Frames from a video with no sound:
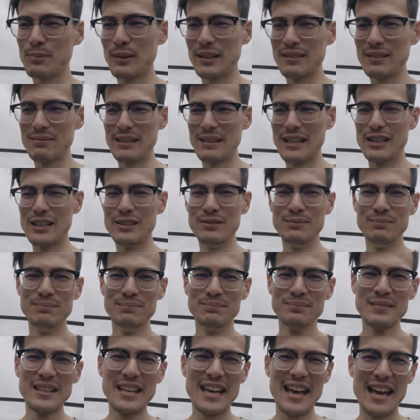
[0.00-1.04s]
But you know,
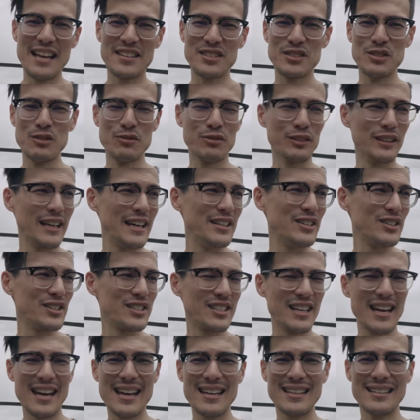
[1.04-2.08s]
as the Newfoundlanders
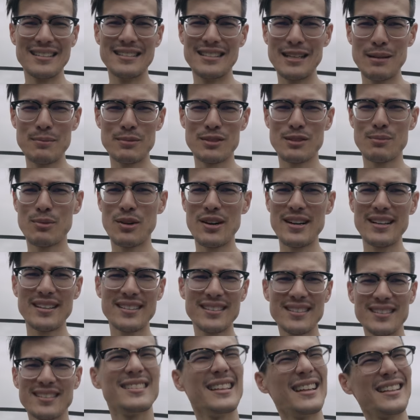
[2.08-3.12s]
say, dims the
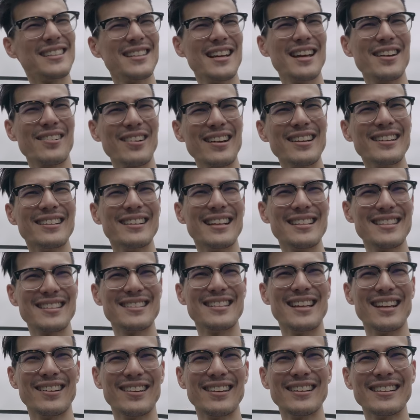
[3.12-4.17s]
brakes. Is that a saying, right? That's a
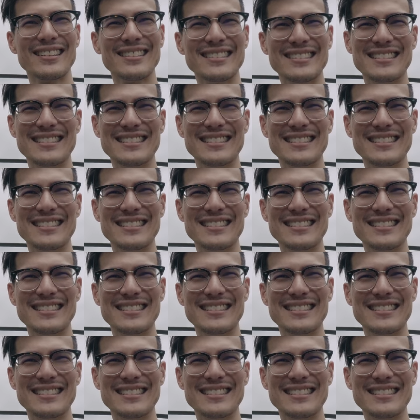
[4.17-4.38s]
saying, right?